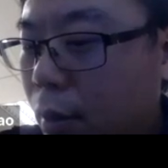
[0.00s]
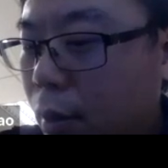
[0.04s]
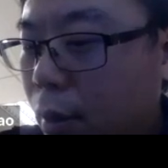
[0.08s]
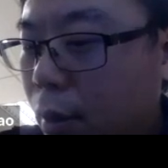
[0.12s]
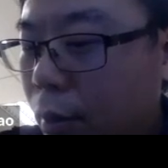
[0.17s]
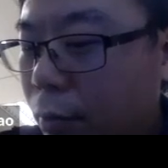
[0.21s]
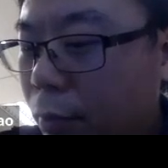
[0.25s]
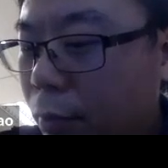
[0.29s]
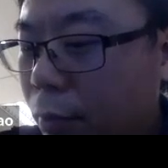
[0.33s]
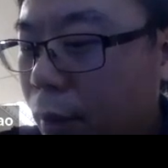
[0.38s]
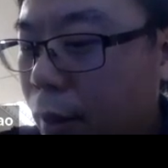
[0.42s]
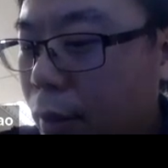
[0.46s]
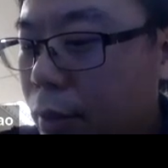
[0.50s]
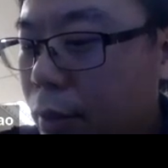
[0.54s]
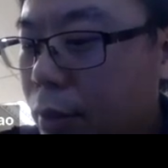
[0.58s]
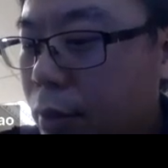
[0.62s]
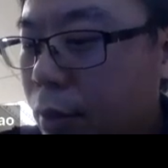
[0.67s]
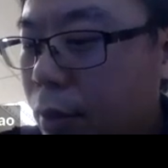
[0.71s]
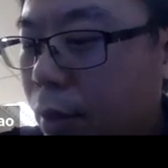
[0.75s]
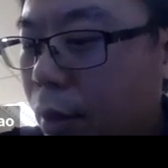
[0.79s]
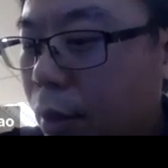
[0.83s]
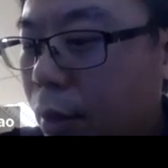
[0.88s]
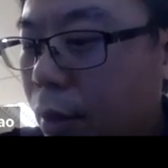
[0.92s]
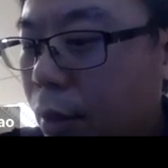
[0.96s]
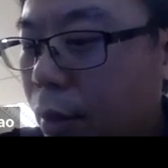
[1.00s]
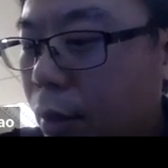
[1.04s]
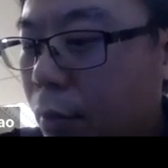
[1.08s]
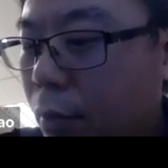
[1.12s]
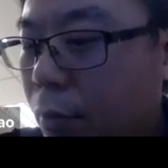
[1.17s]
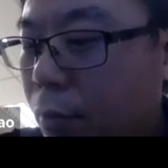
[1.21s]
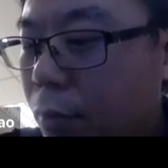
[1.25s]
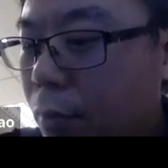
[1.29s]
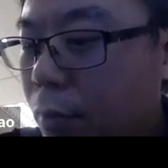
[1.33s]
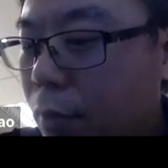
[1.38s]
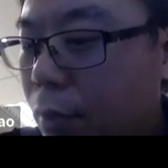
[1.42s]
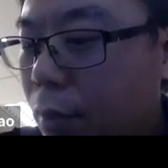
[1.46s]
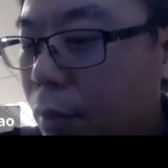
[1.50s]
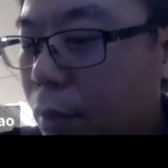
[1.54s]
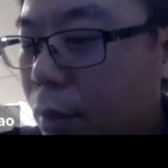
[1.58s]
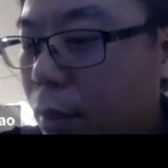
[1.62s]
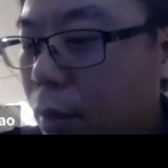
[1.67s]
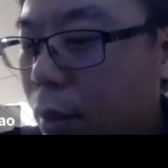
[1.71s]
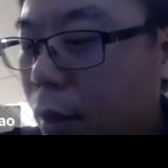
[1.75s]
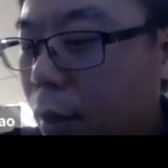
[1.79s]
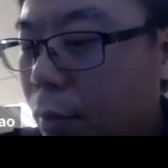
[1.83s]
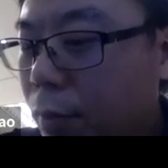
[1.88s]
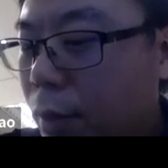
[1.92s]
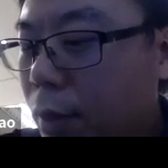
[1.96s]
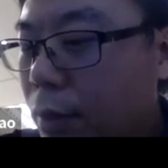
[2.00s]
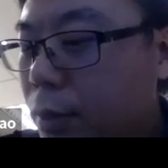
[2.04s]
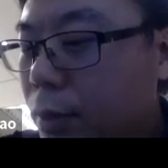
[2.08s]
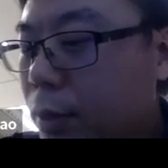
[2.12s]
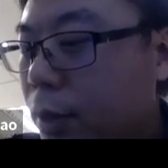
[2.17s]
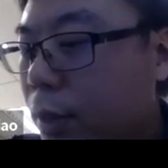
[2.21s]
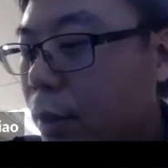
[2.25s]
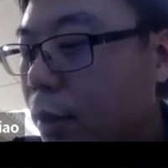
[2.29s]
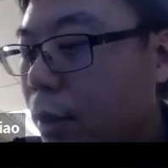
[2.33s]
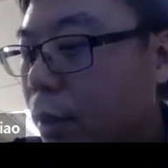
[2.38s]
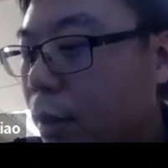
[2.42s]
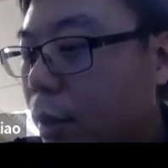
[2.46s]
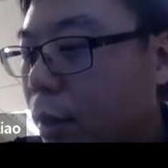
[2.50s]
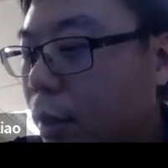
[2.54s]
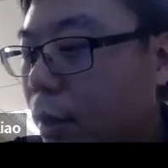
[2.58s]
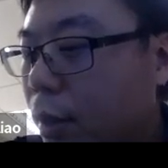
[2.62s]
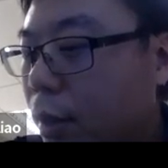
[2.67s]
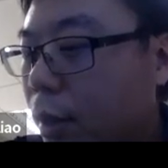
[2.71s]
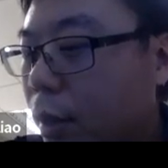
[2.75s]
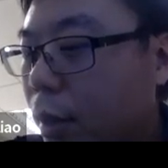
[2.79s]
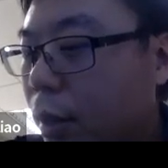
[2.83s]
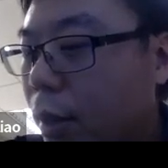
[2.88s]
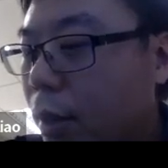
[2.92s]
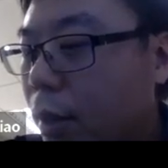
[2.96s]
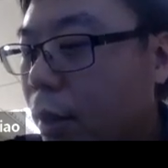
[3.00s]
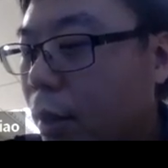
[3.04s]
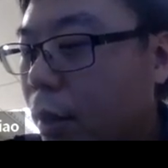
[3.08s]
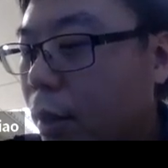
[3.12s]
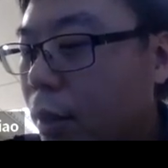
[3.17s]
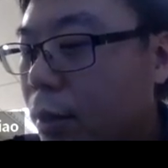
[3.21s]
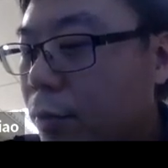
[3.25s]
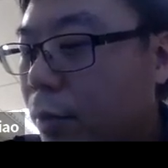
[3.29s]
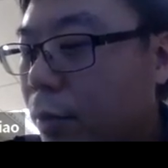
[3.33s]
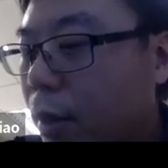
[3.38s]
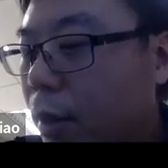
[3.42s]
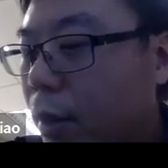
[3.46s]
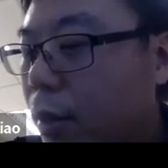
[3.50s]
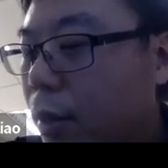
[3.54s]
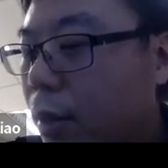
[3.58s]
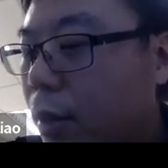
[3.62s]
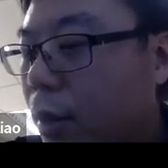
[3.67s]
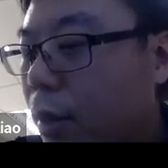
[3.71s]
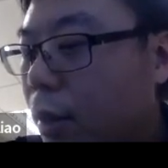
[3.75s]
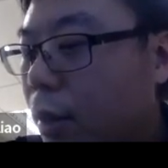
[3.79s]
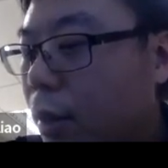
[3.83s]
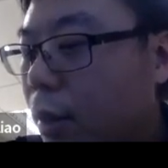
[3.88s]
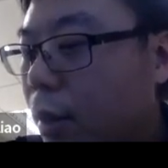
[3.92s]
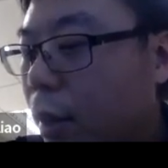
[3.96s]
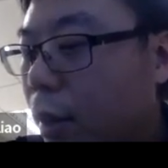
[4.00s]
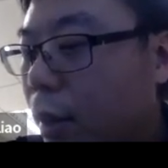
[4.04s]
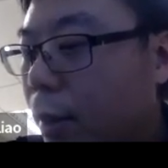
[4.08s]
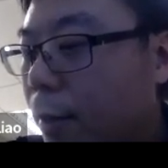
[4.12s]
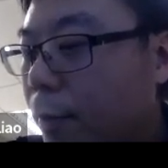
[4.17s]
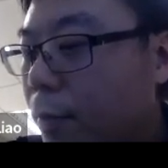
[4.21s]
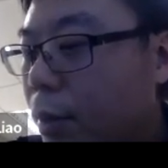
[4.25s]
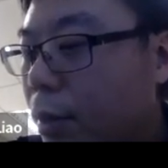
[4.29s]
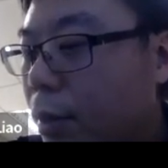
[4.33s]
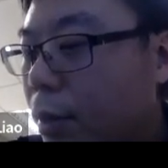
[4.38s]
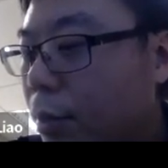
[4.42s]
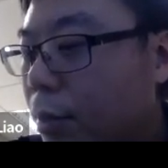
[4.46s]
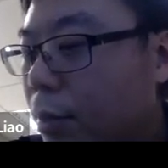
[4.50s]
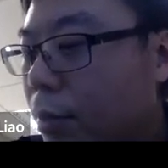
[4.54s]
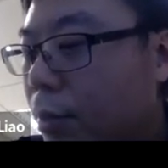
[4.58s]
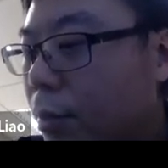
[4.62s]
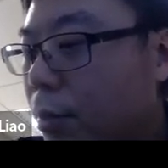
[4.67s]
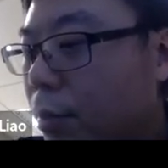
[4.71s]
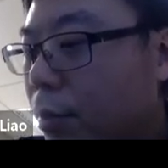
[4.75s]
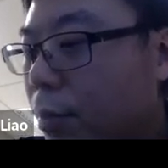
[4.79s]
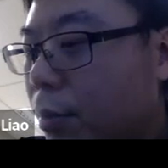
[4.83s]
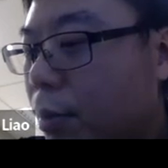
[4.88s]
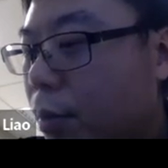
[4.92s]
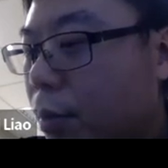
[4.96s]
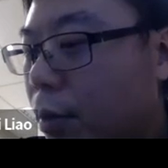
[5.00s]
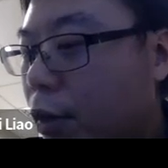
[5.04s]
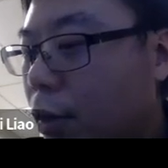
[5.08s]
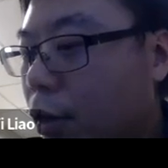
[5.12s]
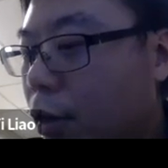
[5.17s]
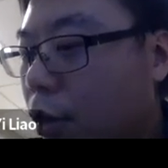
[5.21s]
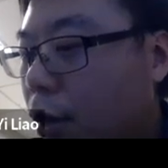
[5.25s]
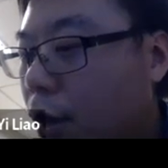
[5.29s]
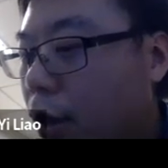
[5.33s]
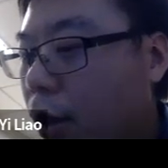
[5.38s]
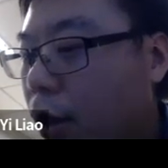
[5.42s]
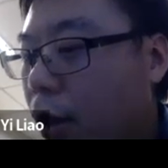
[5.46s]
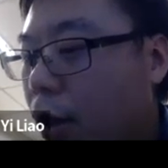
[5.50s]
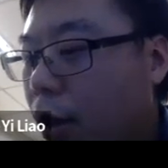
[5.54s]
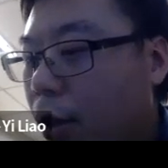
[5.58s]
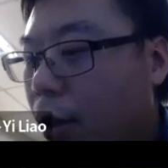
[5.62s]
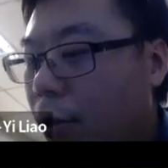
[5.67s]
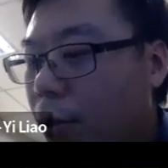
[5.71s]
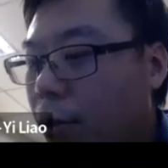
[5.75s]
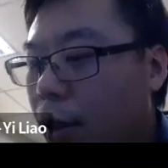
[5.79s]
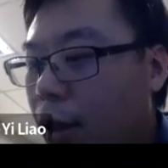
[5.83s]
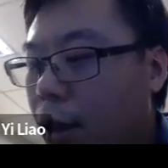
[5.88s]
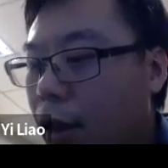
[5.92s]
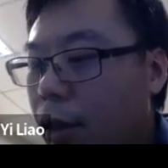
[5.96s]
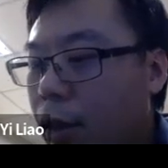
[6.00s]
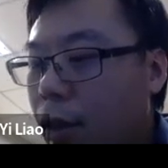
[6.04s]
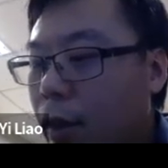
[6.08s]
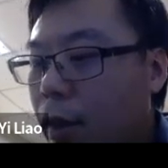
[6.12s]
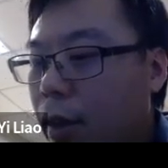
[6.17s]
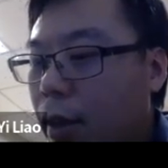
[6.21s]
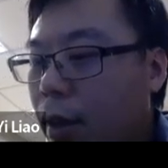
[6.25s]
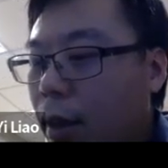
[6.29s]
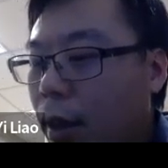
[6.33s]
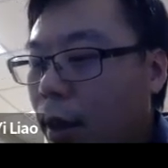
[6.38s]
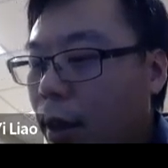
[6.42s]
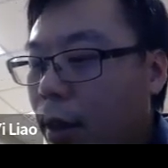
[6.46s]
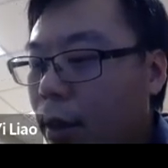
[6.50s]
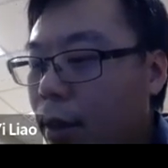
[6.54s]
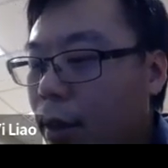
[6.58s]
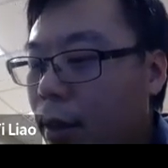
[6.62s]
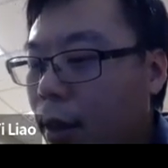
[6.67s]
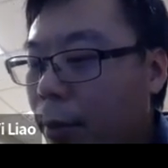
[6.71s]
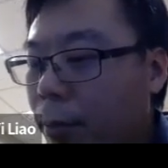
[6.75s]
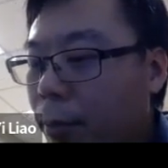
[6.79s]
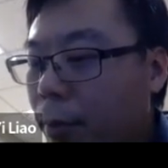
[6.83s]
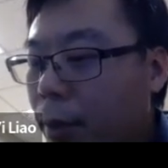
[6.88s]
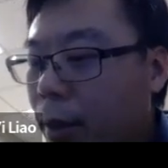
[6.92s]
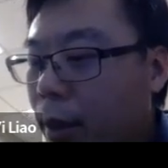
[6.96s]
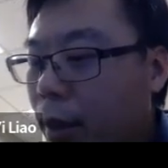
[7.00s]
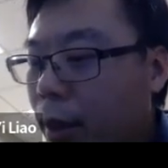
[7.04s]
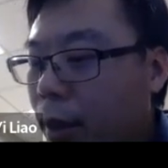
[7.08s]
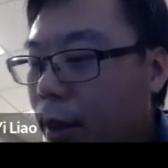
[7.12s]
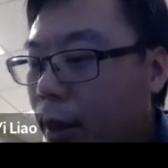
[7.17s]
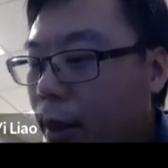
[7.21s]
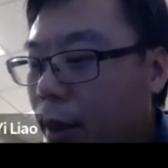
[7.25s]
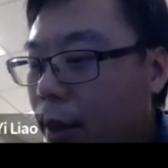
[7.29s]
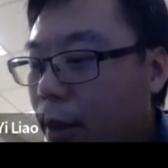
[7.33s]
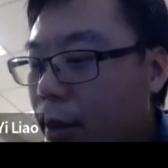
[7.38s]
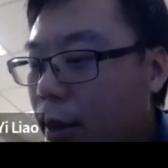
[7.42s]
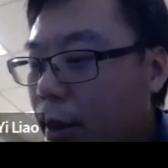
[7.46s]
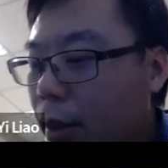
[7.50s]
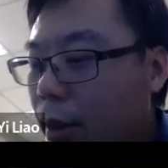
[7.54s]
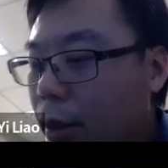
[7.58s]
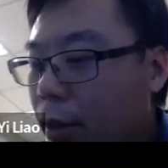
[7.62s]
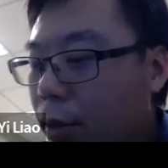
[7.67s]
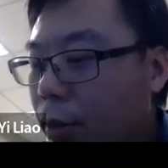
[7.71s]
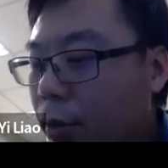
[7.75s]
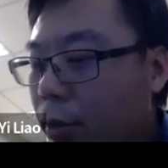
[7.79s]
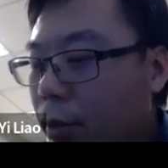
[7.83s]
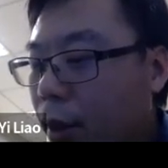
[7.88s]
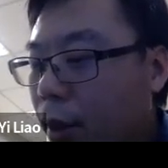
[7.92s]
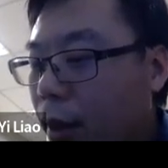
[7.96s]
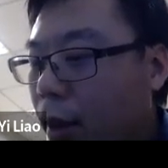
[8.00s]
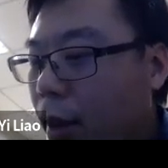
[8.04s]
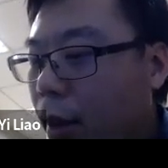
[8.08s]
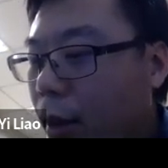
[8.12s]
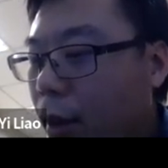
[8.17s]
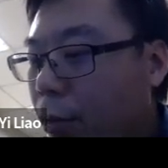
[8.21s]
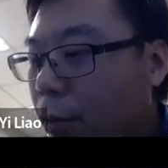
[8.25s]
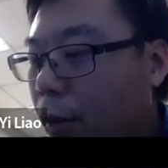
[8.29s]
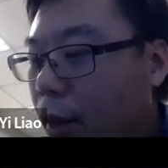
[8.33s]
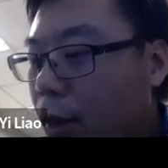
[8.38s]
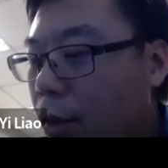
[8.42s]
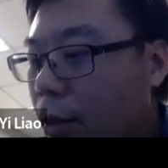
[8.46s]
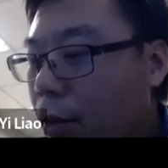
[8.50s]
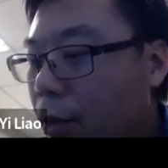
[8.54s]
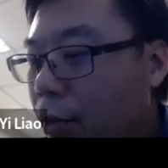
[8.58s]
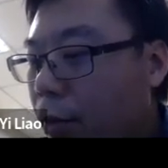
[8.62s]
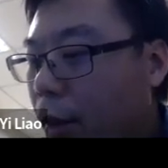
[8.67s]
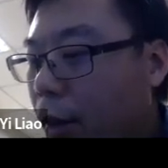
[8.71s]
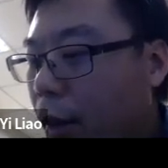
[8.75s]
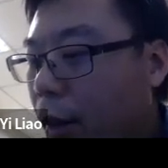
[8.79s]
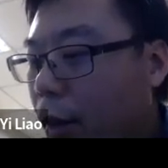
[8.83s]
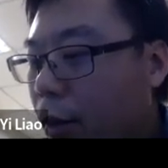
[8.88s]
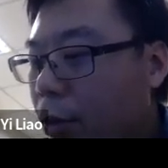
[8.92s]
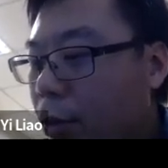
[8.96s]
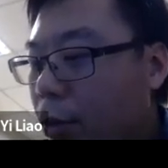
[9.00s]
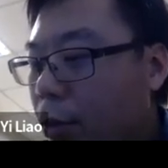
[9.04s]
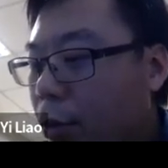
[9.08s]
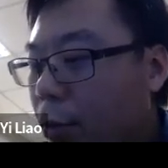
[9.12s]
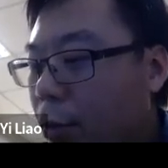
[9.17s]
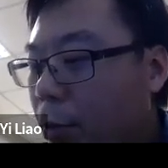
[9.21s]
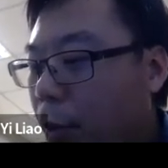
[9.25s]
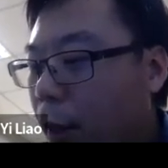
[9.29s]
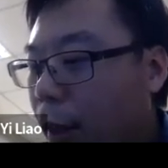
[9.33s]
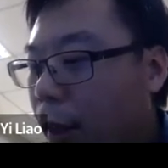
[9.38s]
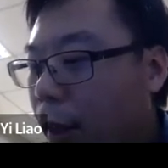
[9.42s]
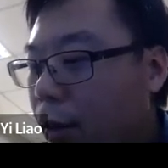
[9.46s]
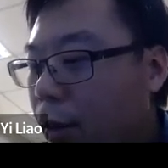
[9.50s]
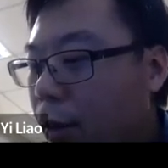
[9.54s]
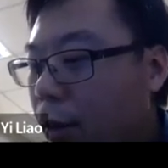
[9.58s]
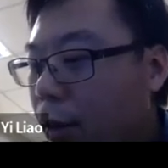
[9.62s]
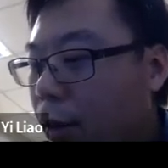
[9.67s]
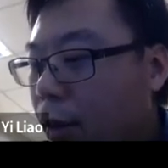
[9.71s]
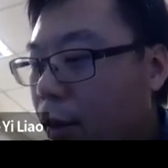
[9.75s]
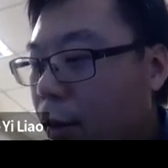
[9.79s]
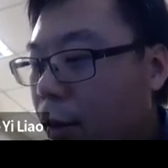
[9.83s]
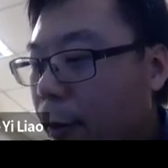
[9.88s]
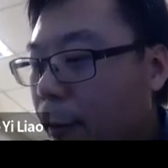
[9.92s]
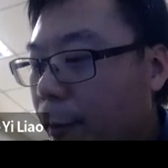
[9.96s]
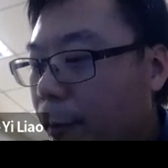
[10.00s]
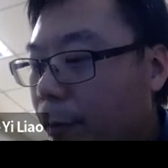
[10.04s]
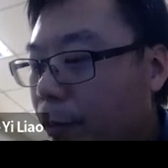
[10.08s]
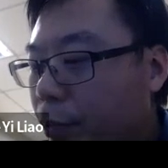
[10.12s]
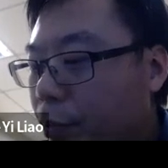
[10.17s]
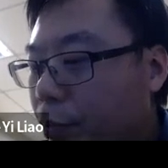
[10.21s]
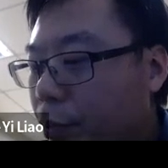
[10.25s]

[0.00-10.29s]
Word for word: differential of curvature and it is from Tm to L1. And then we can continue L1 to L2 by the